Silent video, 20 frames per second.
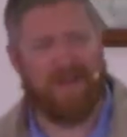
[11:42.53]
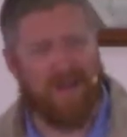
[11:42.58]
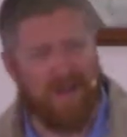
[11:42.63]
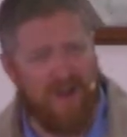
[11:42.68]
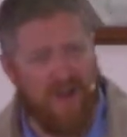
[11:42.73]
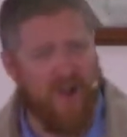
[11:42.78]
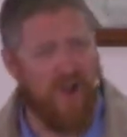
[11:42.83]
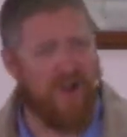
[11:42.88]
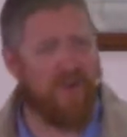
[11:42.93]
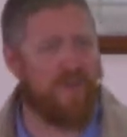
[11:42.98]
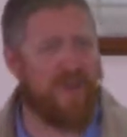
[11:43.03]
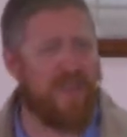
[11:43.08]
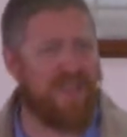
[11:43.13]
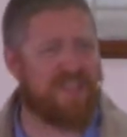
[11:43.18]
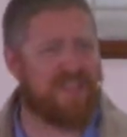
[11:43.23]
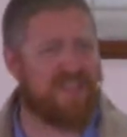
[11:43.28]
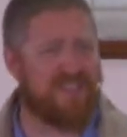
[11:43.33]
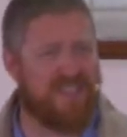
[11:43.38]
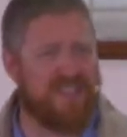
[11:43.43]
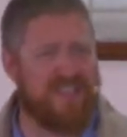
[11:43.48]
on. We
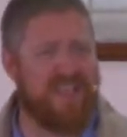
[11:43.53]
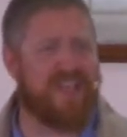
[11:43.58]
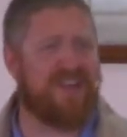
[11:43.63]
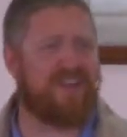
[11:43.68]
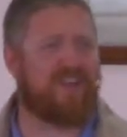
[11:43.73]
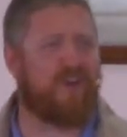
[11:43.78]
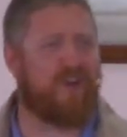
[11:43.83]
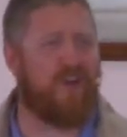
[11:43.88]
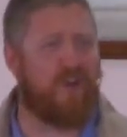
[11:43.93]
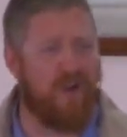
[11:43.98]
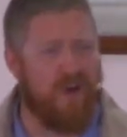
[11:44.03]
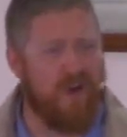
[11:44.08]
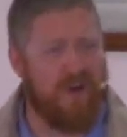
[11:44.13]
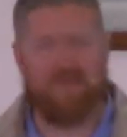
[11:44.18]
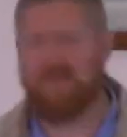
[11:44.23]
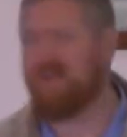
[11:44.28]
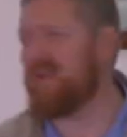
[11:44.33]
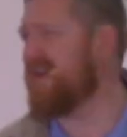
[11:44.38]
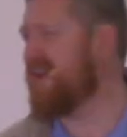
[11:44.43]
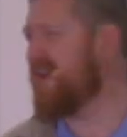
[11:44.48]
see it
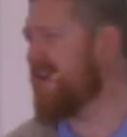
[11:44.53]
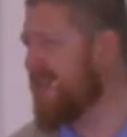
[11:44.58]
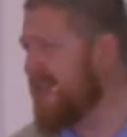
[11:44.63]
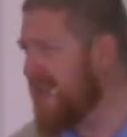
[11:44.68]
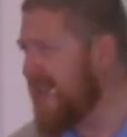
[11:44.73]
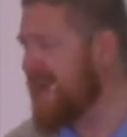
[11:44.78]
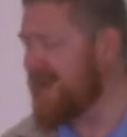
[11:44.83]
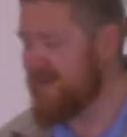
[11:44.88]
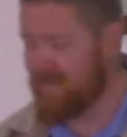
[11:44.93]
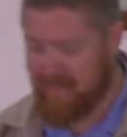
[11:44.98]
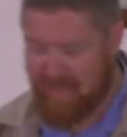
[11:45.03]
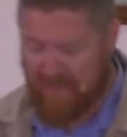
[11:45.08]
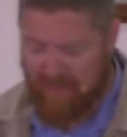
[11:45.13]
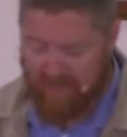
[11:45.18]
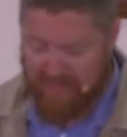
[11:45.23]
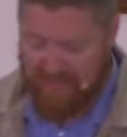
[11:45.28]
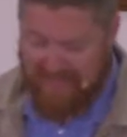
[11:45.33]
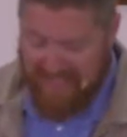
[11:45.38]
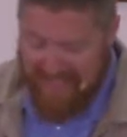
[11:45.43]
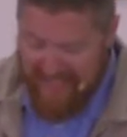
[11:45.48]
over and again in the
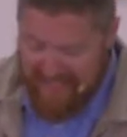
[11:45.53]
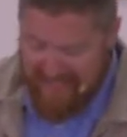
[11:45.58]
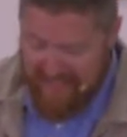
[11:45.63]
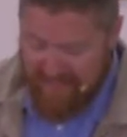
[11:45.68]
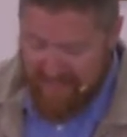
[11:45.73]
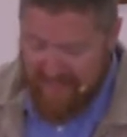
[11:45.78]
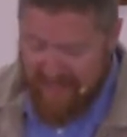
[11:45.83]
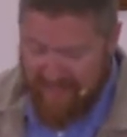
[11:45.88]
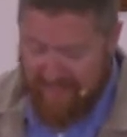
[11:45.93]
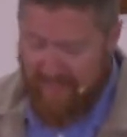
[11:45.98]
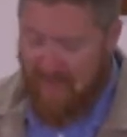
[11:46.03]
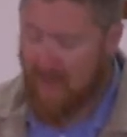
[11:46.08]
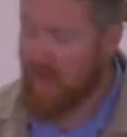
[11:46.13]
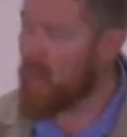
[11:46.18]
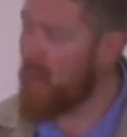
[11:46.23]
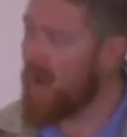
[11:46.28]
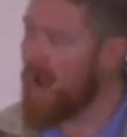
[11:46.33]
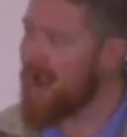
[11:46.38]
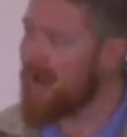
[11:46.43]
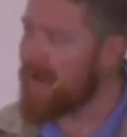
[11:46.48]
Old Testament.
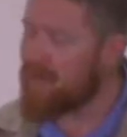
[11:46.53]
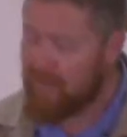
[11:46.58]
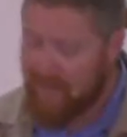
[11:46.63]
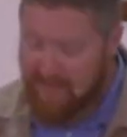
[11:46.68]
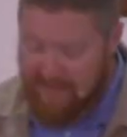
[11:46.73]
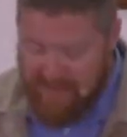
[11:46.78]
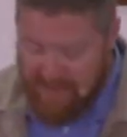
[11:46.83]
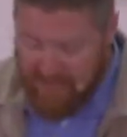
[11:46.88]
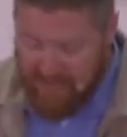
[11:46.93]
Why couldn't they just